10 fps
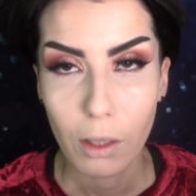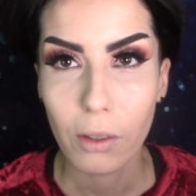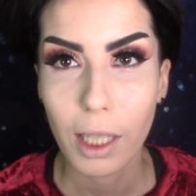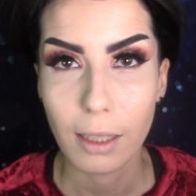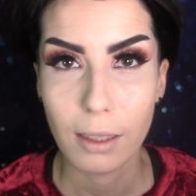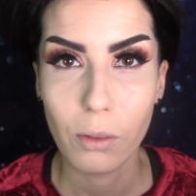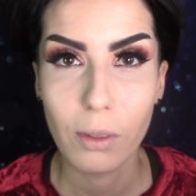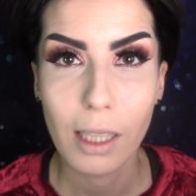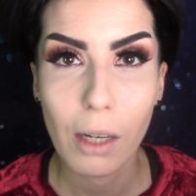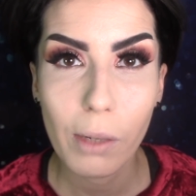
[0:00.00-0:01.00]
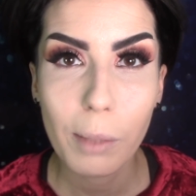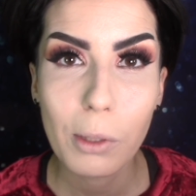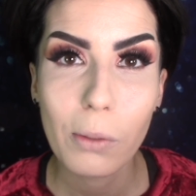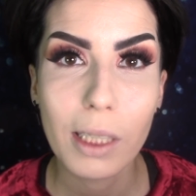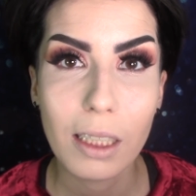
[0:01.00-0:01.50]
Okay, so now I'm
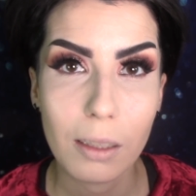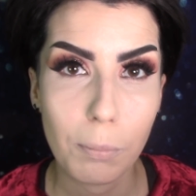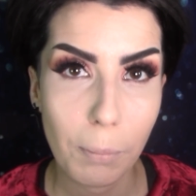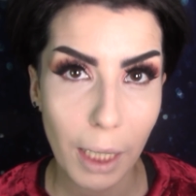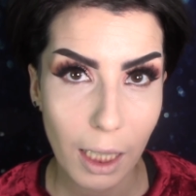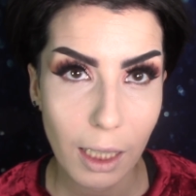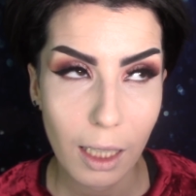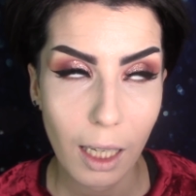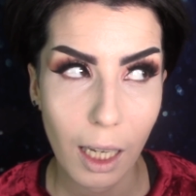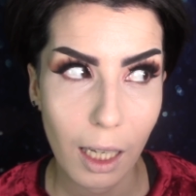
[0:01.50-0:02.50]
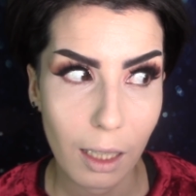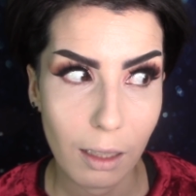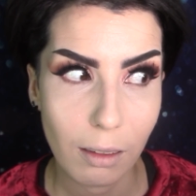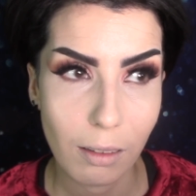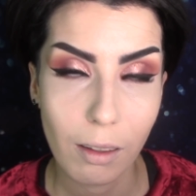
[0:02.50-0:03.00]
going to bake
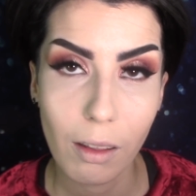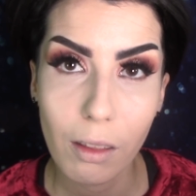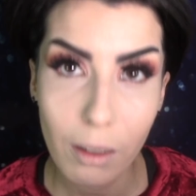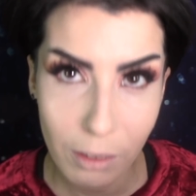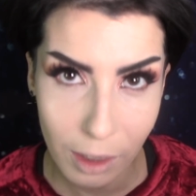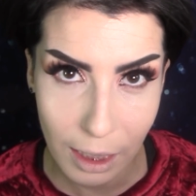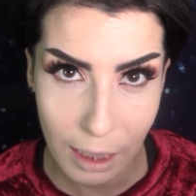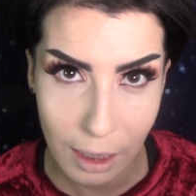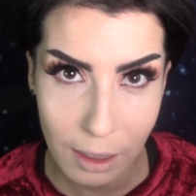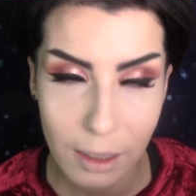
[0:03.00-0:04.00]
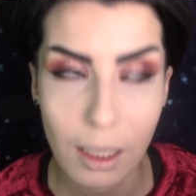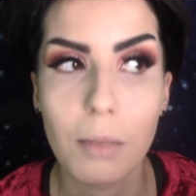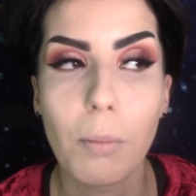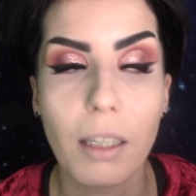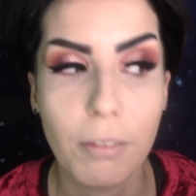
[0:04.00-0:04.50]
and thoroughly
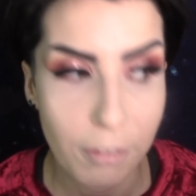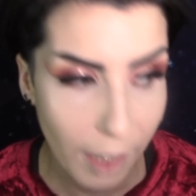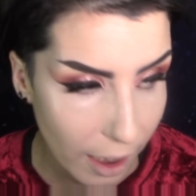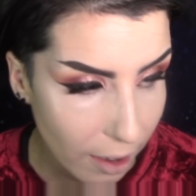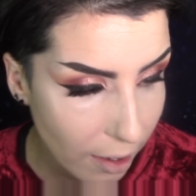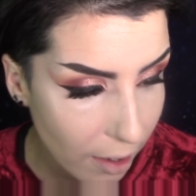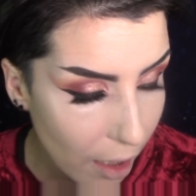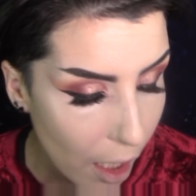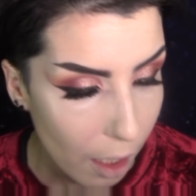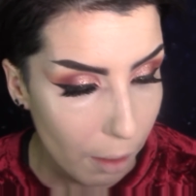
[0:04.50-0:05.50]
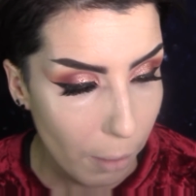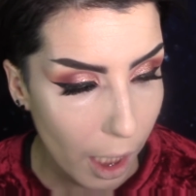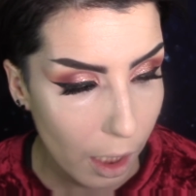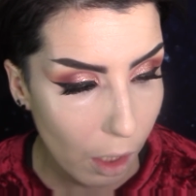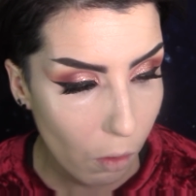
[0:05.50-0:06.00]
set my face
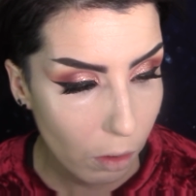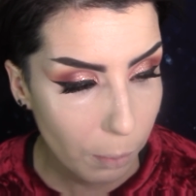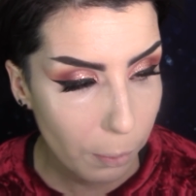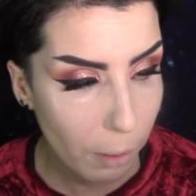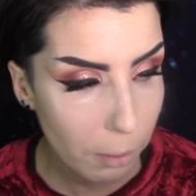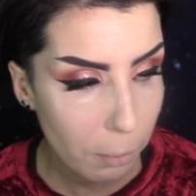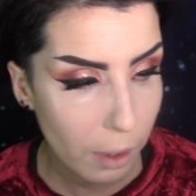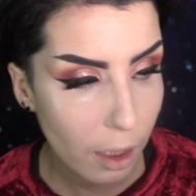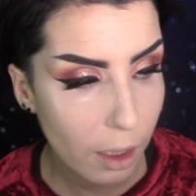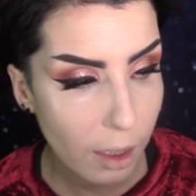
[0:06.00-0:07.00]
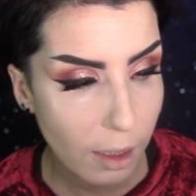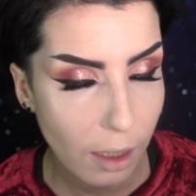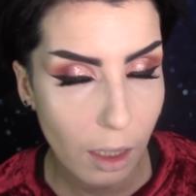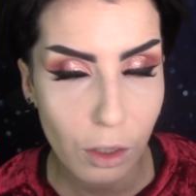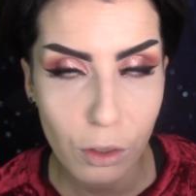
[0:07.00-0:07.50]
My only problem here is
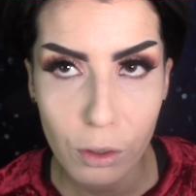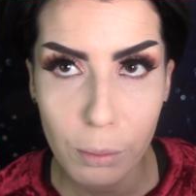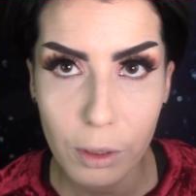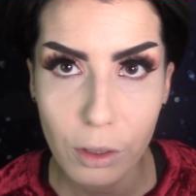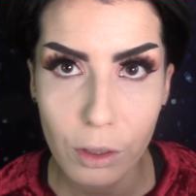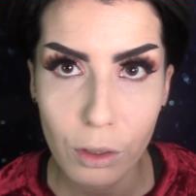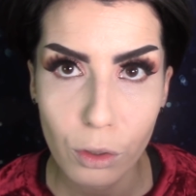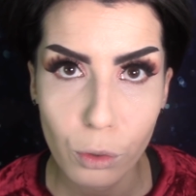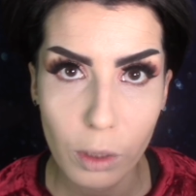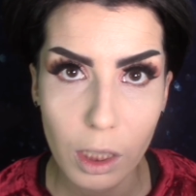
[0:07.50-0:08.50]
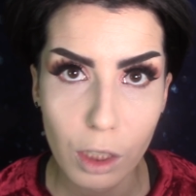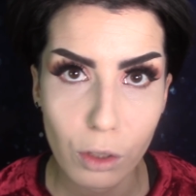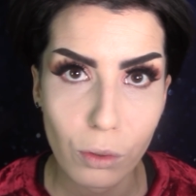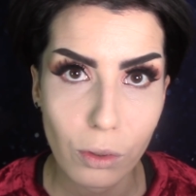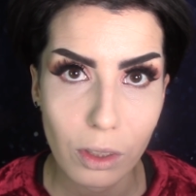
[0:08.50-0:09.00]
that YouTubers usually
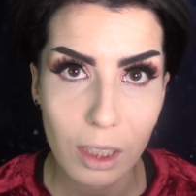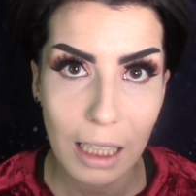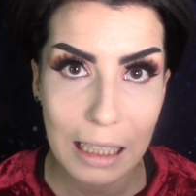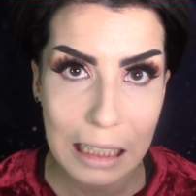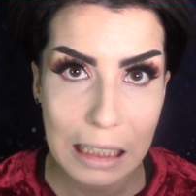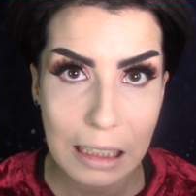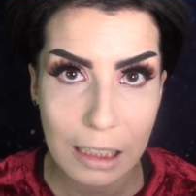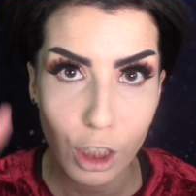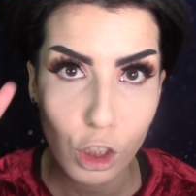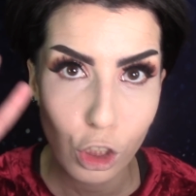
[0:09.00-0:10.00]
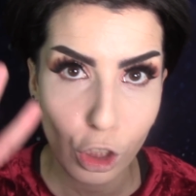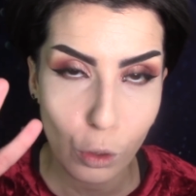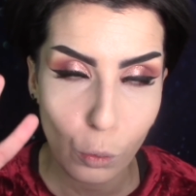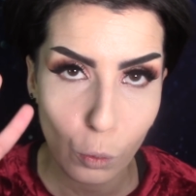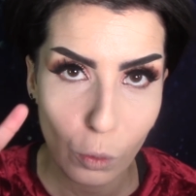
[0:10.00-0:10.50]
use at least
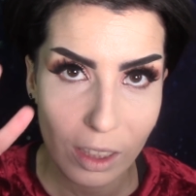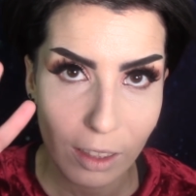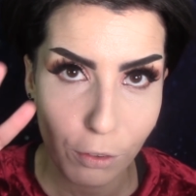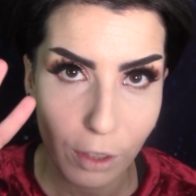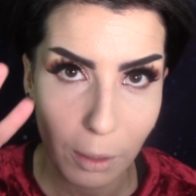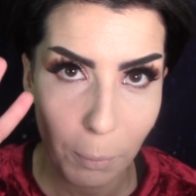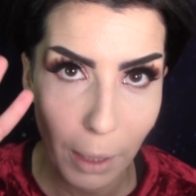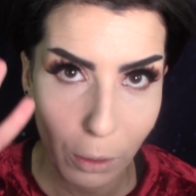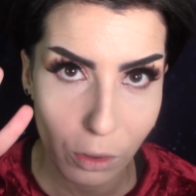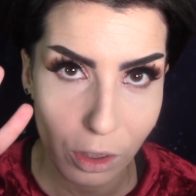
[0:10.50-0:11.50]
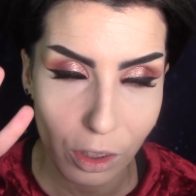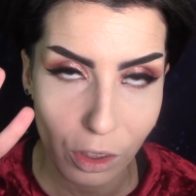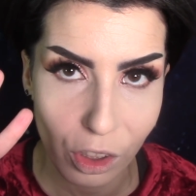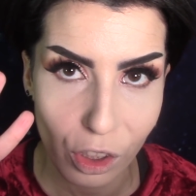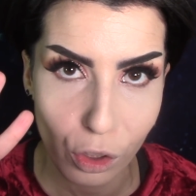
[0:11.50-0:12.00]
2 different
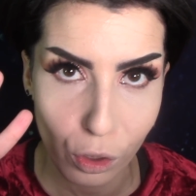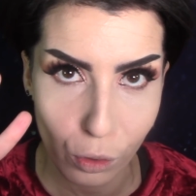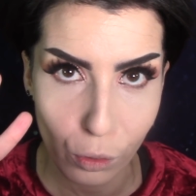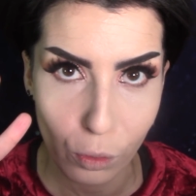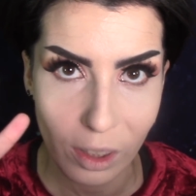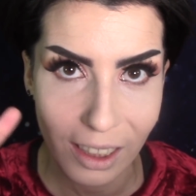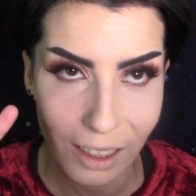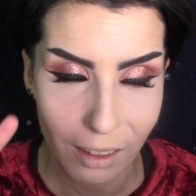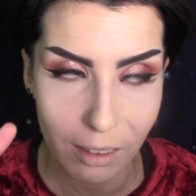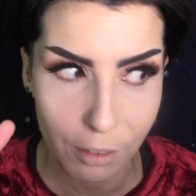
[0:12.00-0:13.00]
powders to set their